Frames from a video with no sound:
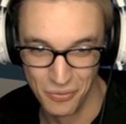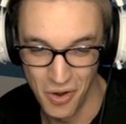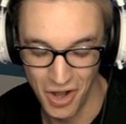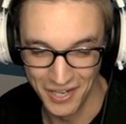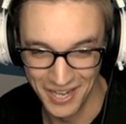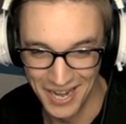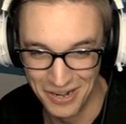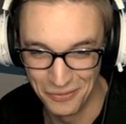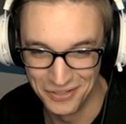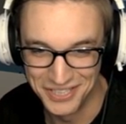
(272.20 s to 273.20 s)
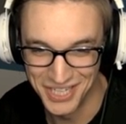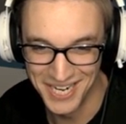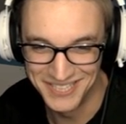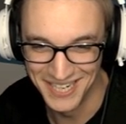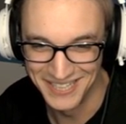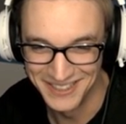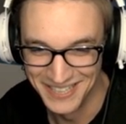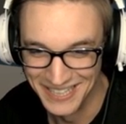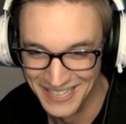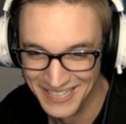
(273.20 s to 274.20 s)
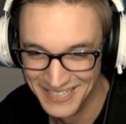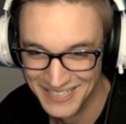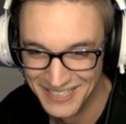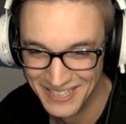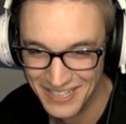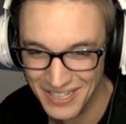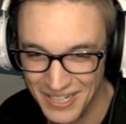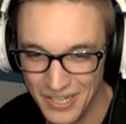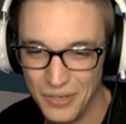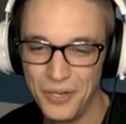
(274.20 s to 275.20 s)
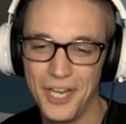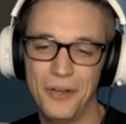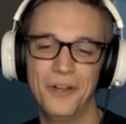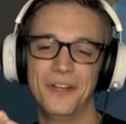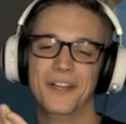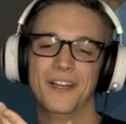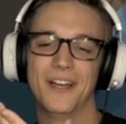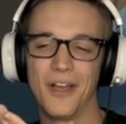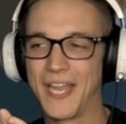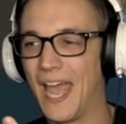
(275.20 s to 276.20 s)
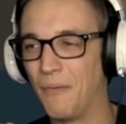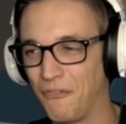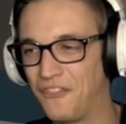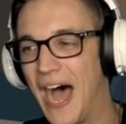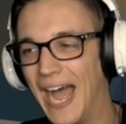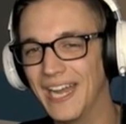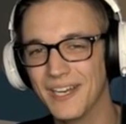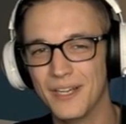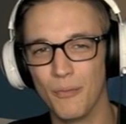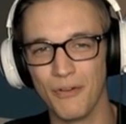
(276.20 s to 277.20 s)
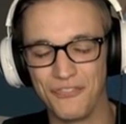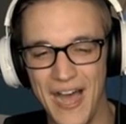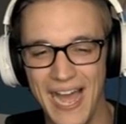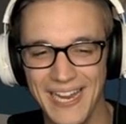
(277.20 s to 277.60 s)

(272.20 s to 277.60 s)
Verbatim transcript: work. Like, I didn't really change anything. Whew. Okay, we're fine. We're fine.